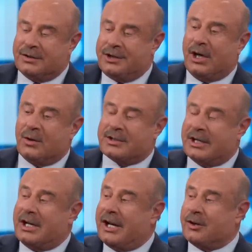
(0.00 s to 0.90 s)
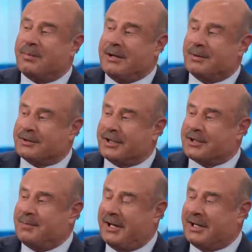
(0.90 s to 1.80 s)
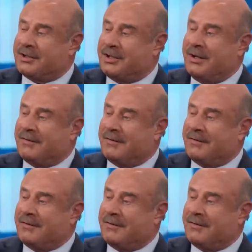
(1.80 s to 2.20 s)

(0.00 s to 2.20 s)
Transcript: jokes at other people's expense. You